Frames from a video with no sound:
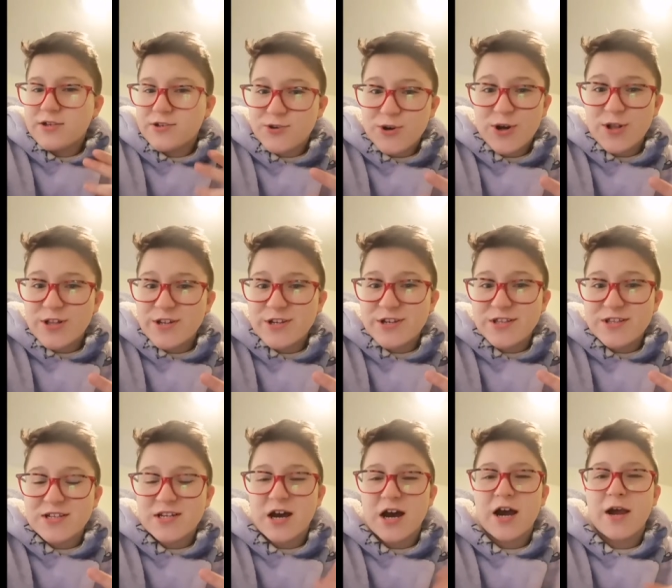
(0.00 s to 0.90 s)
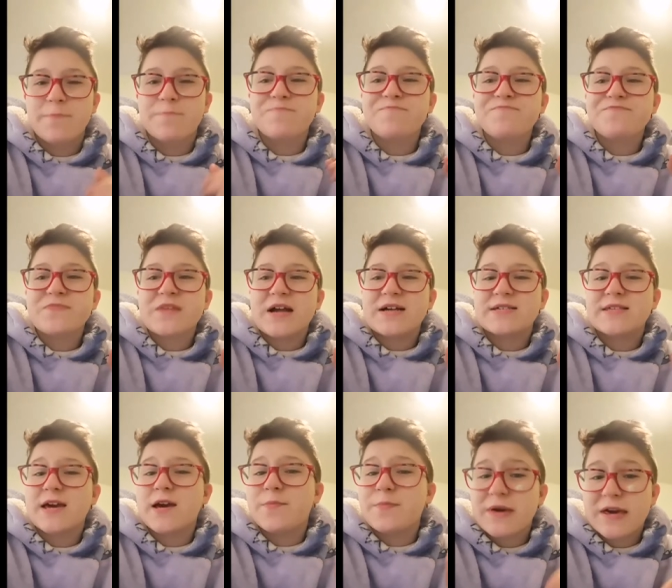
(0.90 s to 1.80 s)
Scotland at the time, as
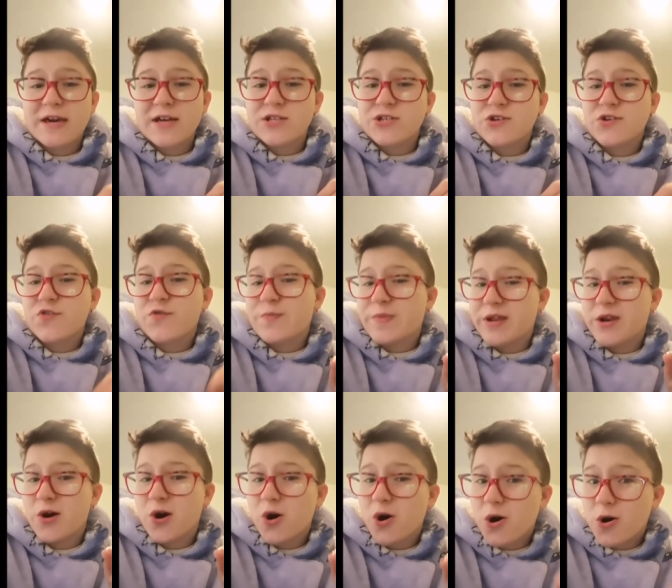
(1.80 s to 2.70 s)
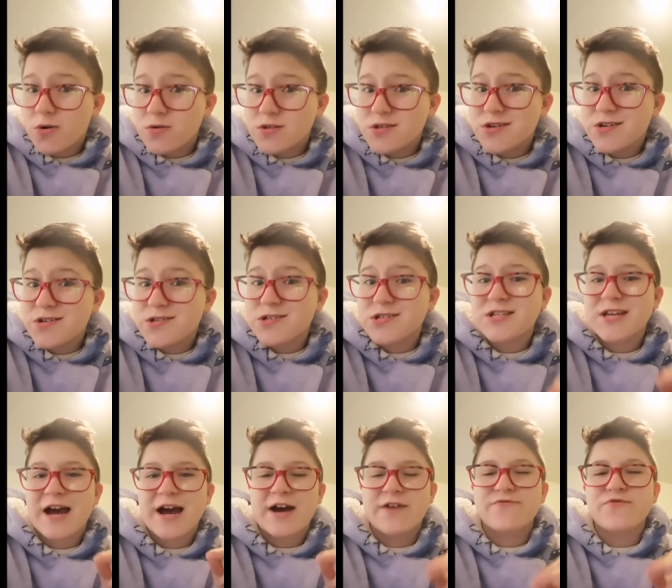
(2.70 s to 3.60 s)
they appear to have been altered to
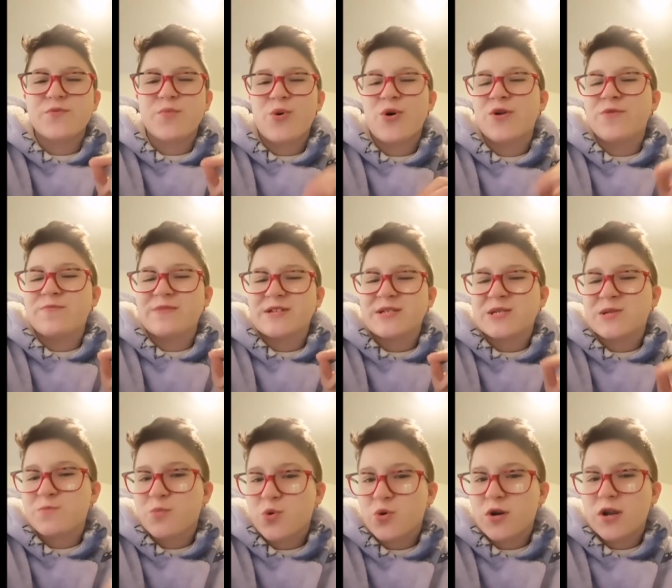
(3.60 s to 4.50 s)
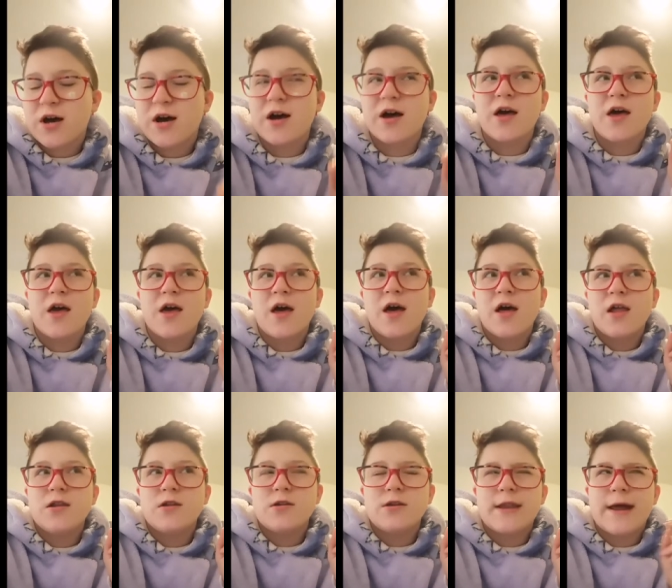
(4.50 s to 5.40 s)
have the point be smaller
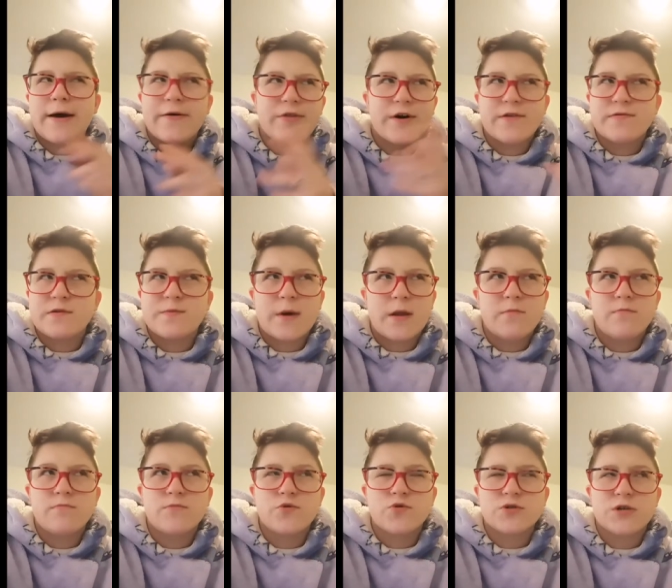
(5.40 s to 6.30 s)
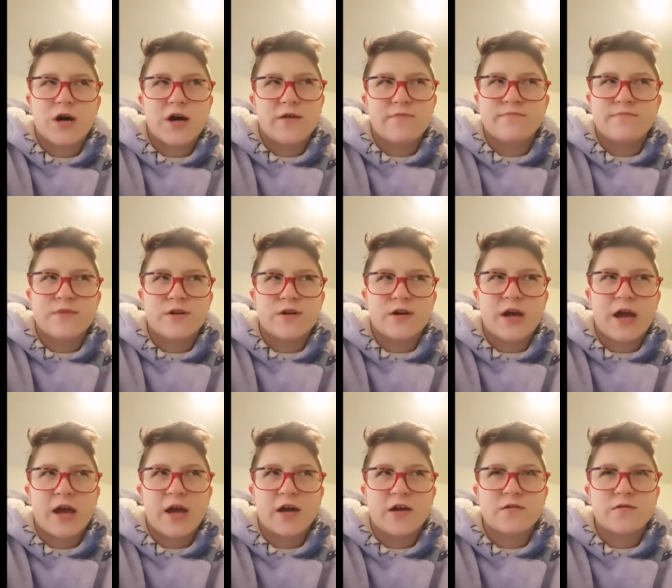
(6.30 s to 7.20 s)
now that I've spent more time
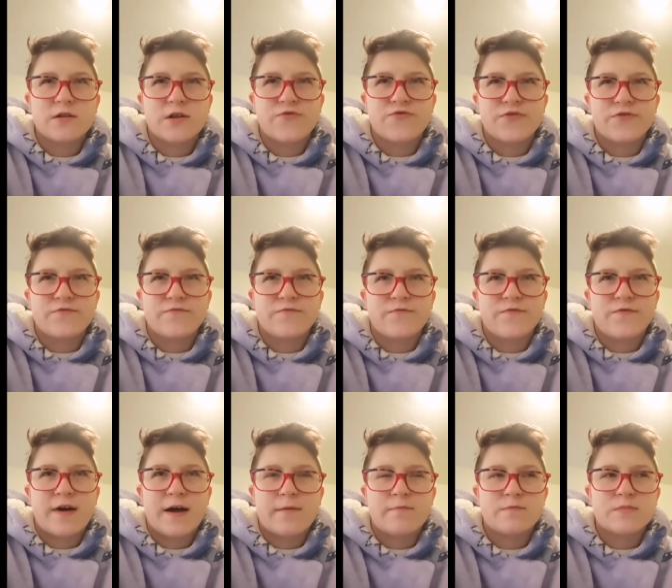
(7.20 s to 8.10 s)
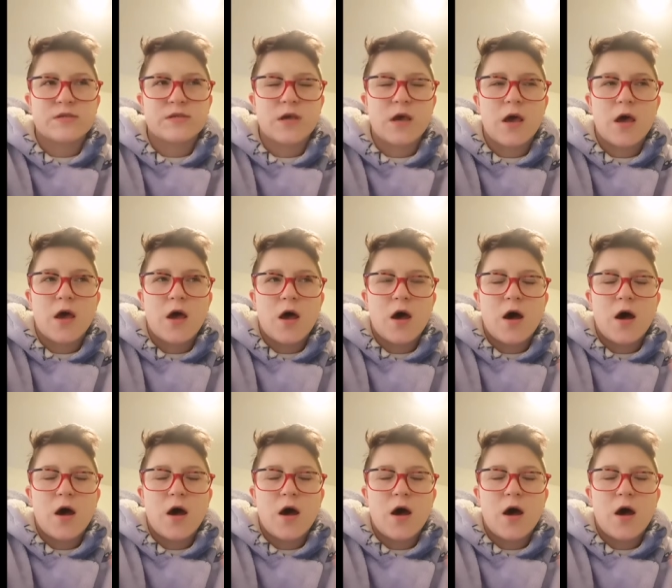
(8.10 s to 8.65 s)
looking at different vamps